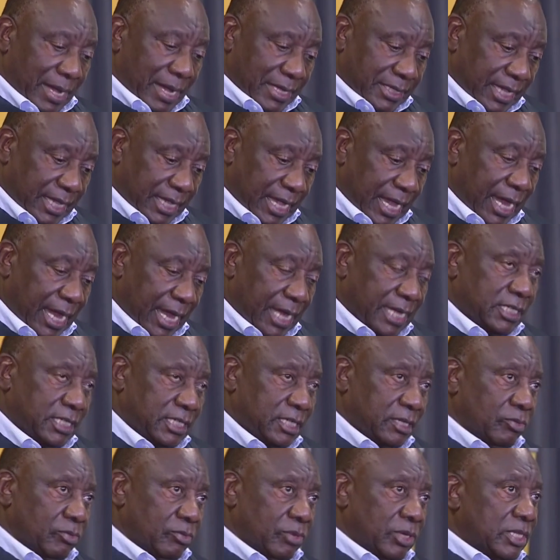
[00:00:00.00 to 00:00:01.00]
We must
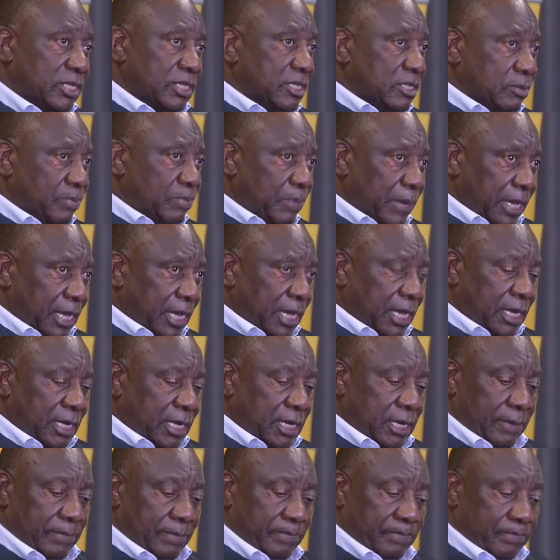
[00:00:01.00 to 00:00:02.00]
act with
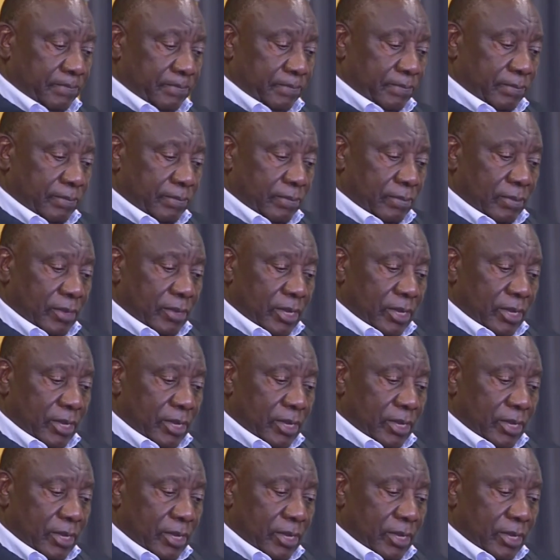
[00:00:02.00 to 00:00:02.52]
speed